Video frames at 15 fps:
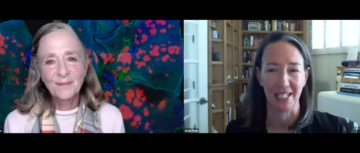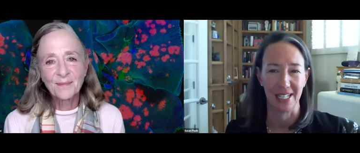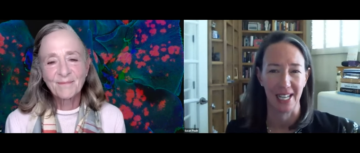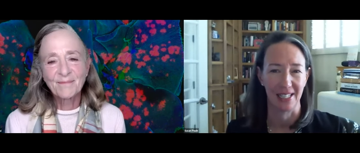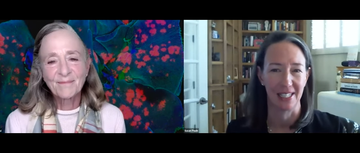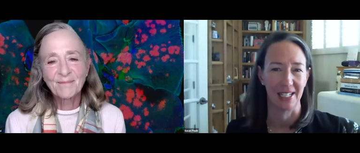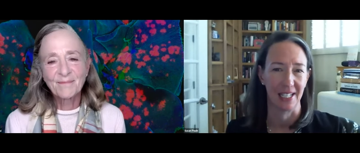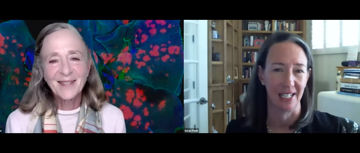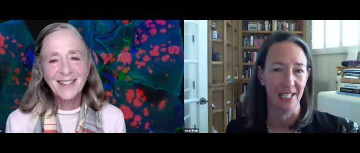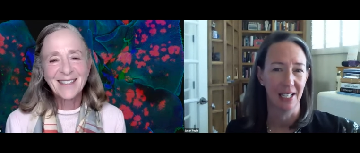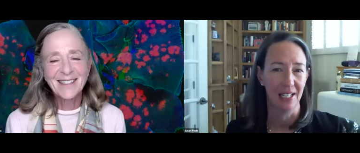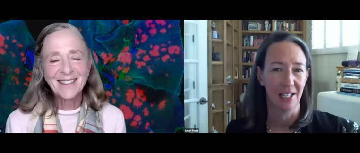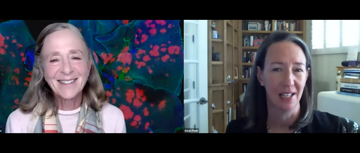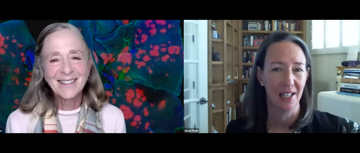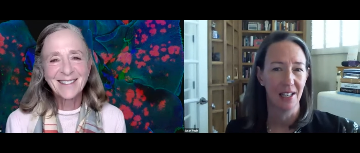
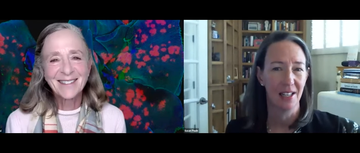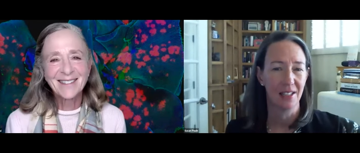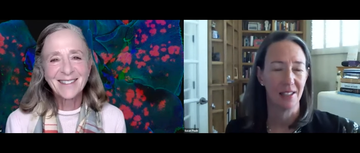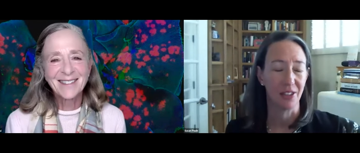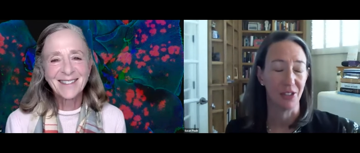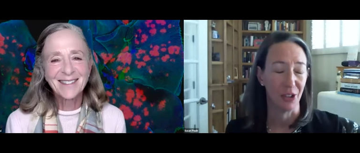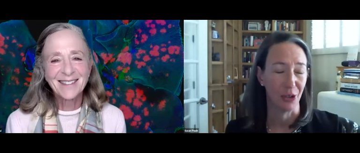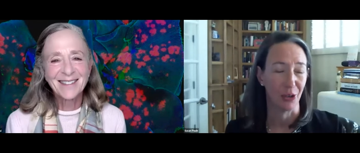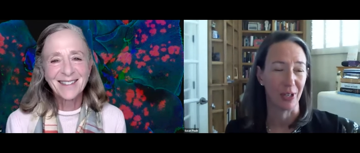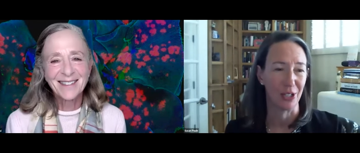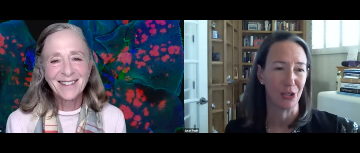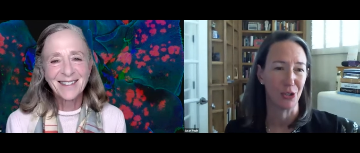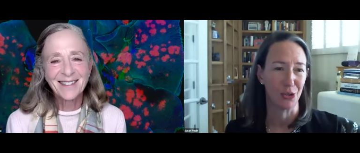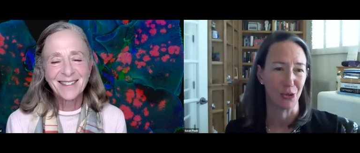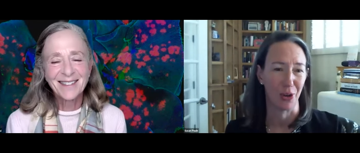Speaker 1: intensity that there
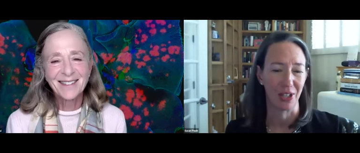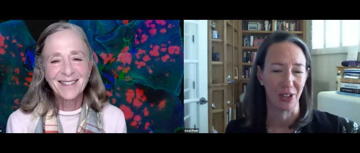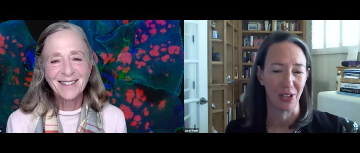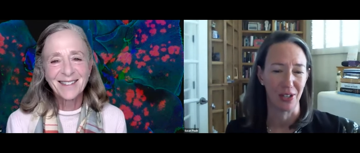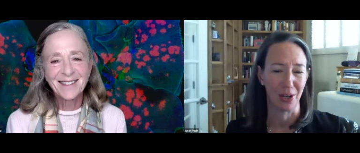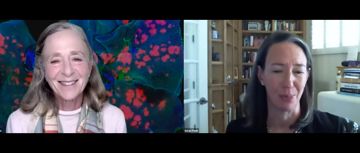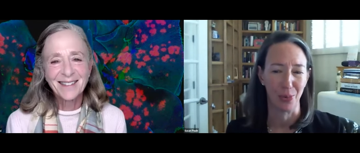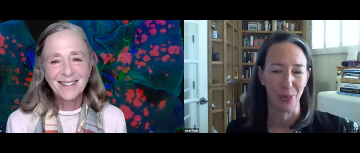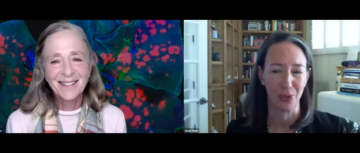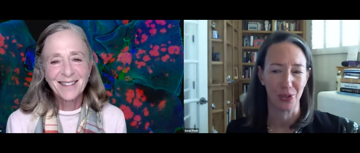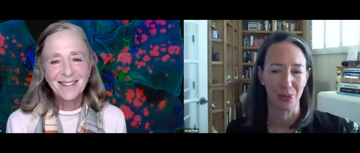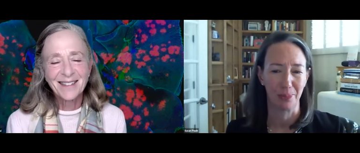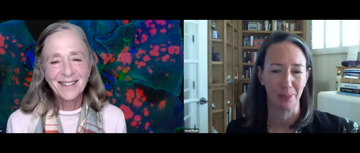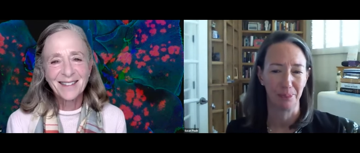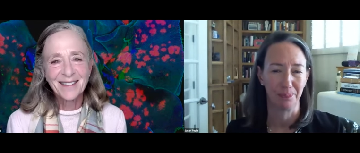is strength in
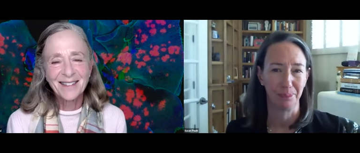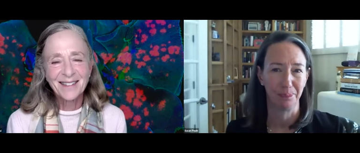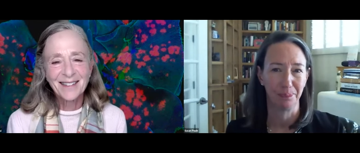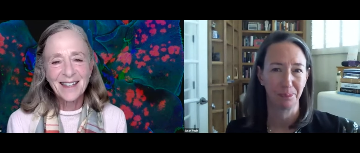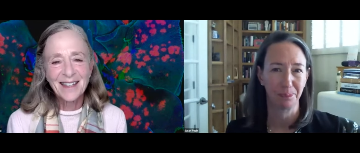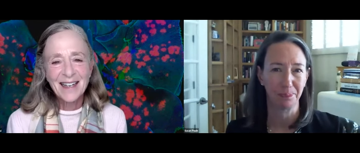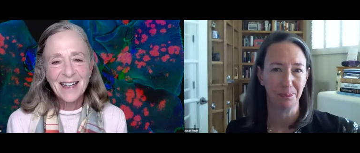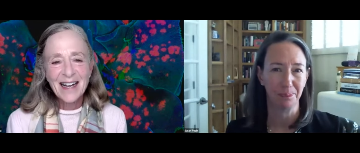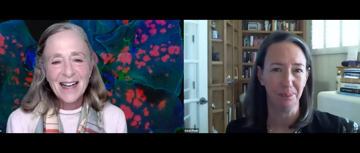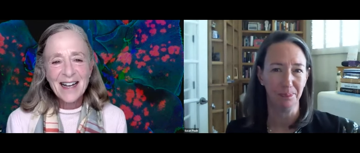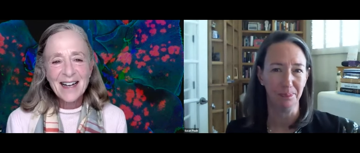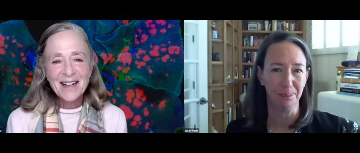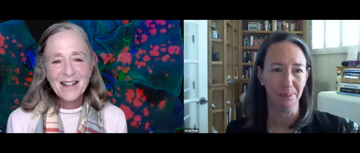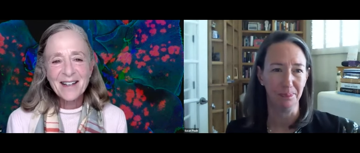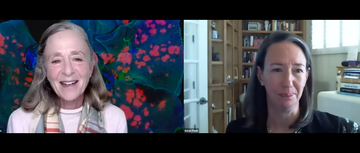numbers?
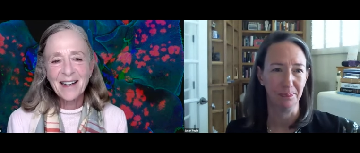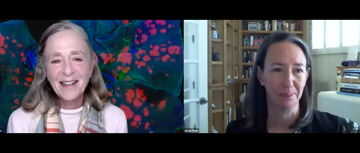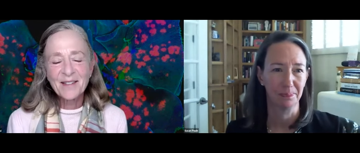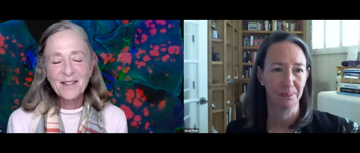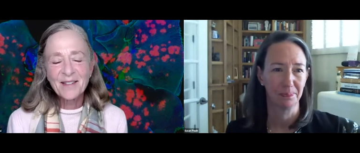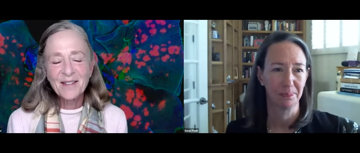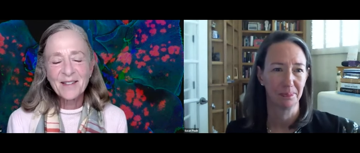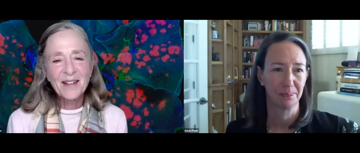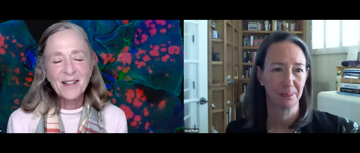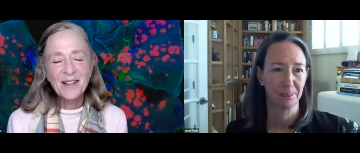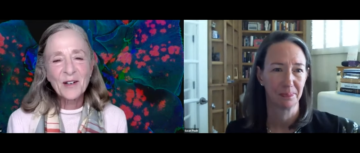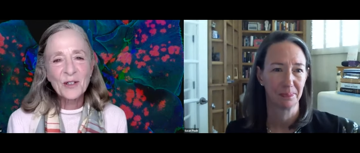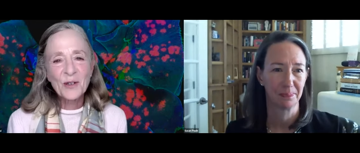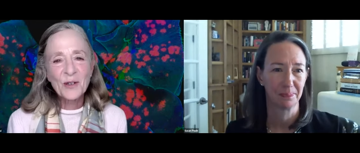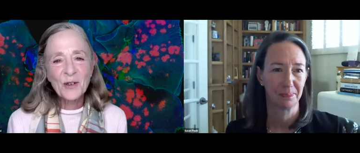
Speaker 2: Yeah,
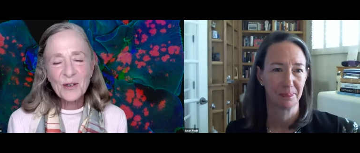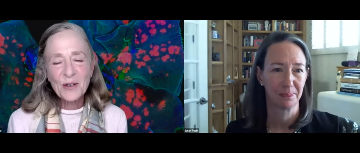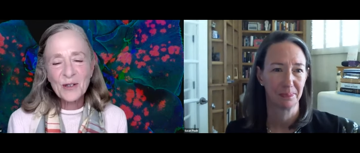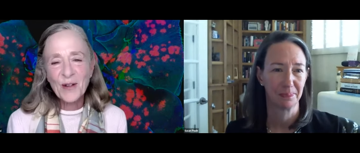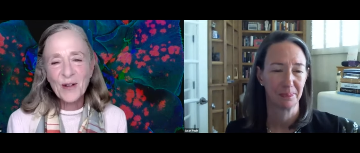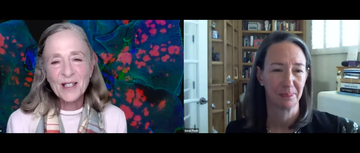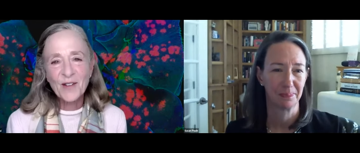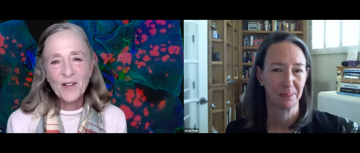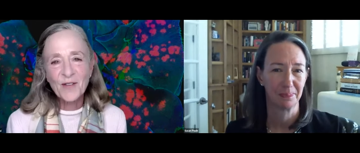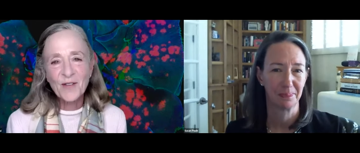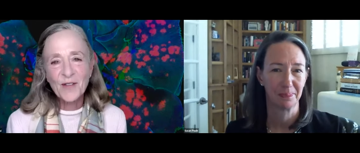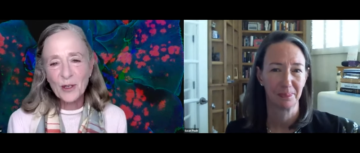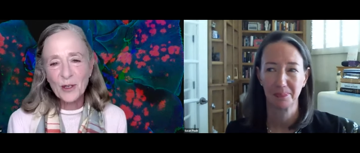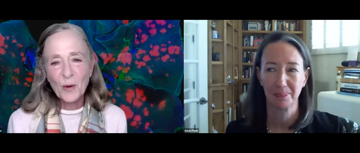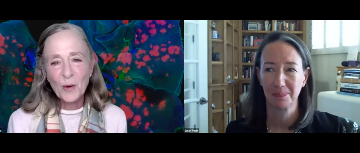you know, Sue, Sue, that's a
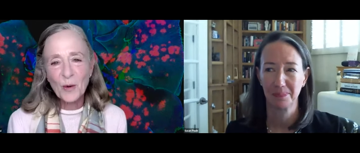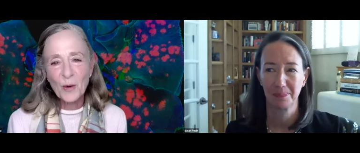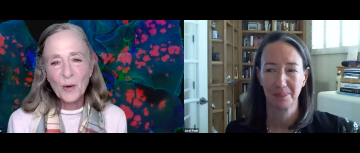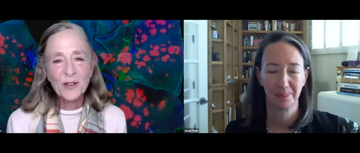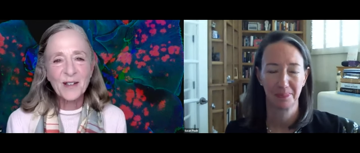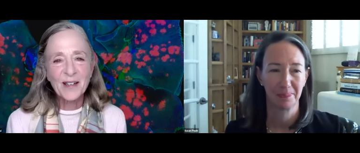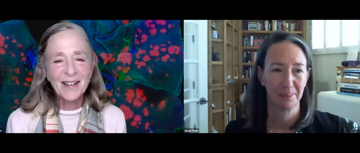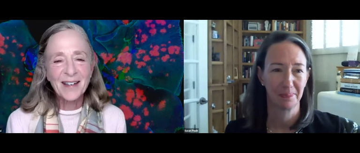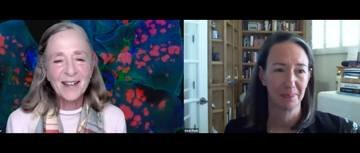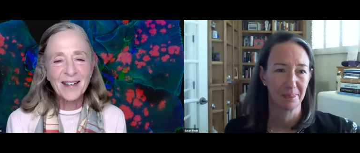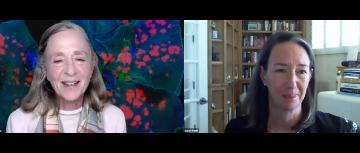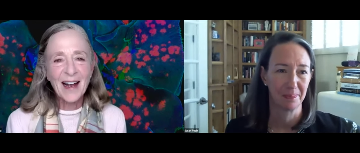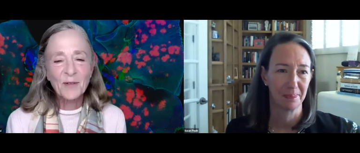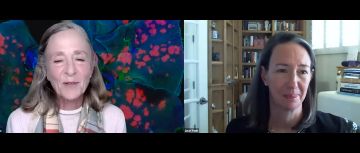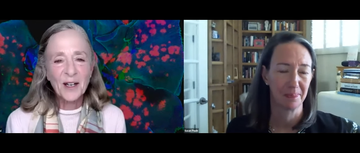fabulous question. And
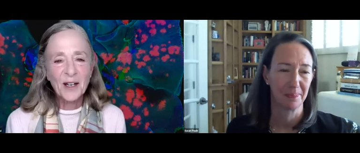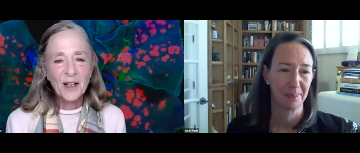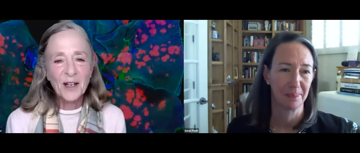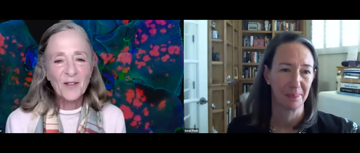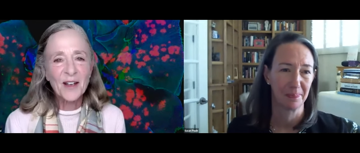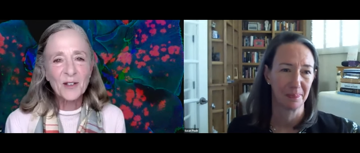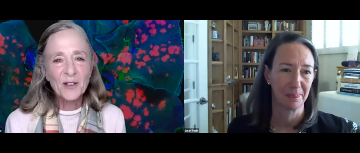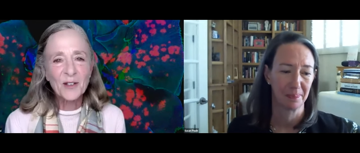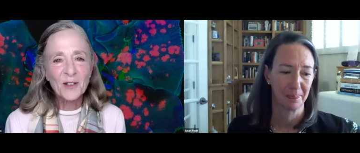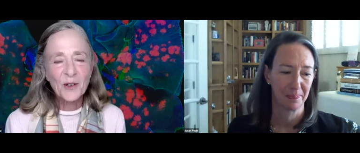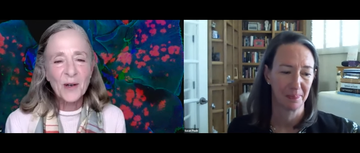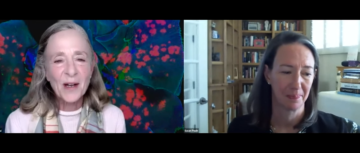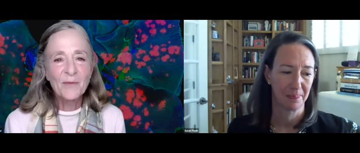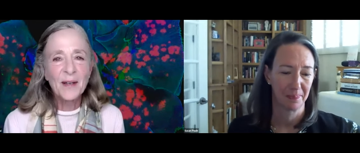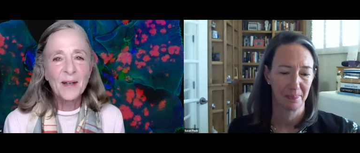I have to confess to
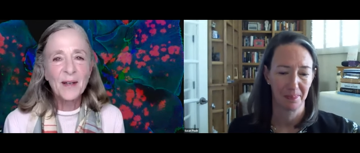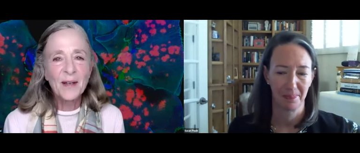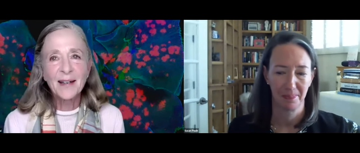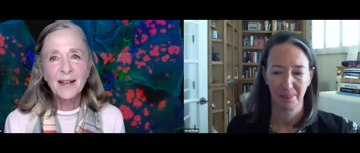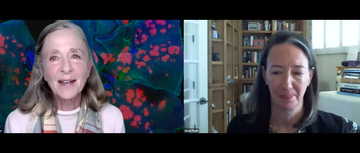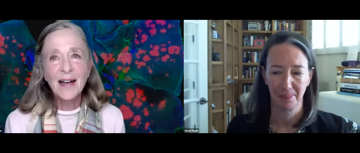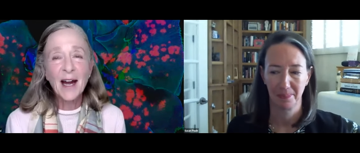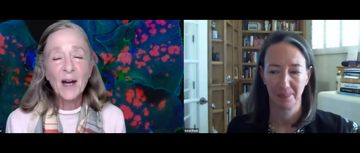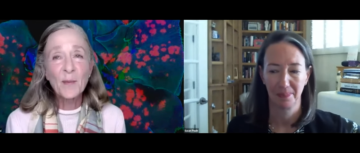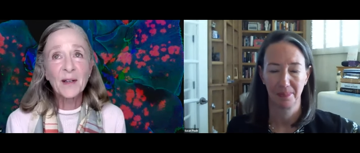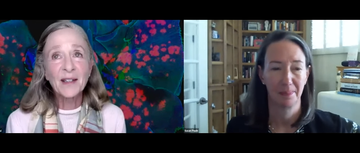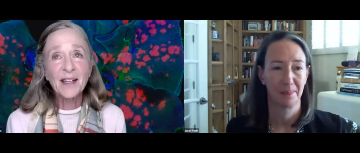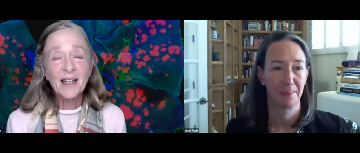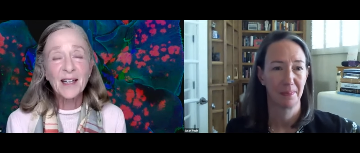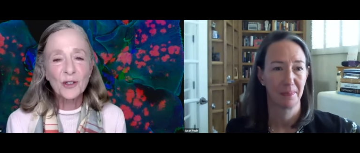have been uh,
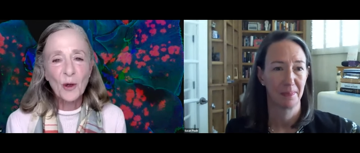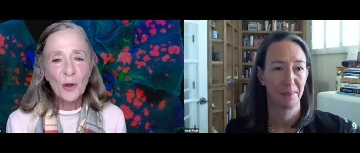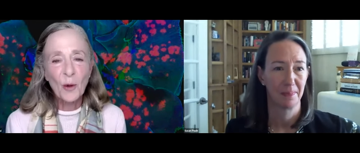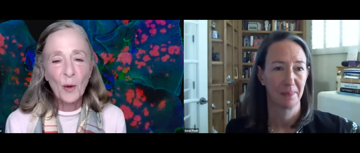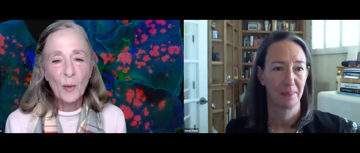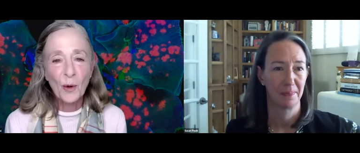adamantly a solo